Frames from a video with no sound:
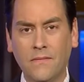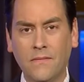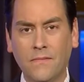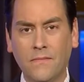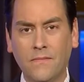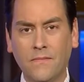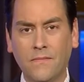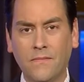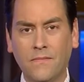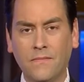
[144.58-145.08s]

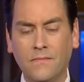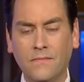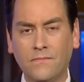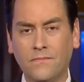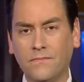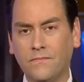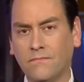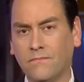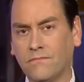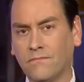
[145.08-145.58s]

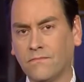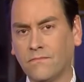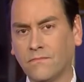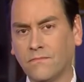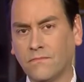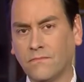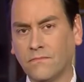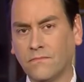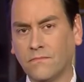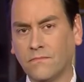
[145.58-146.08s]

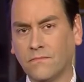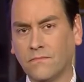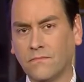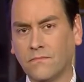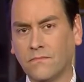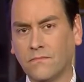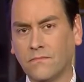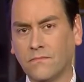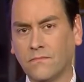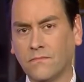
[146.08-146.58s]

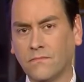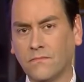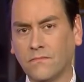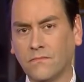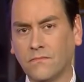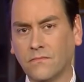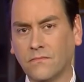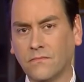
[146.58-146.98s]
This person isn't speaking.